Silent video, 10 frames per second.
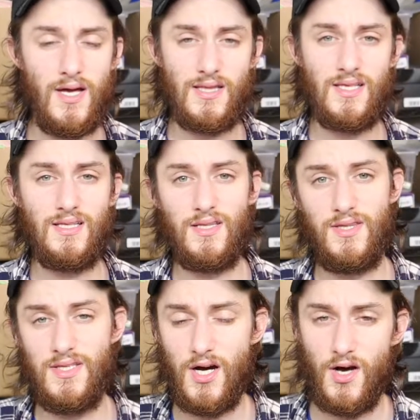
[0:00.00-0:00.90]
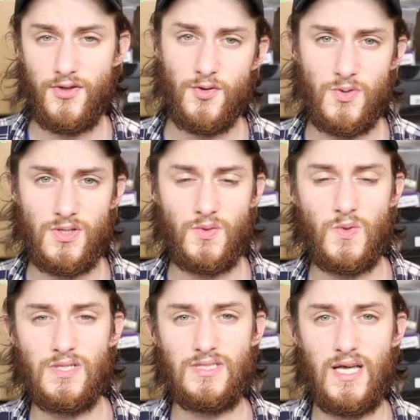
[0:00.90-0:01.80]
and then the other one
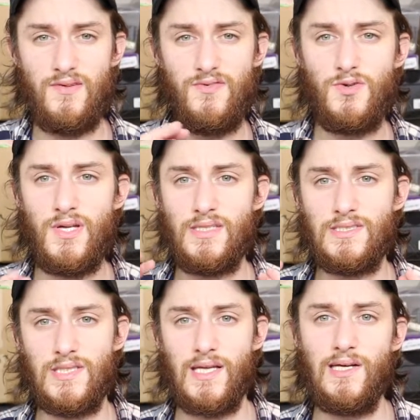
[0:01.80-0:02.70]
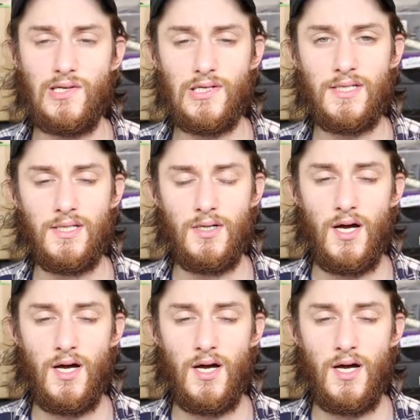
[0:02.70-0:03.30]
was a few days later.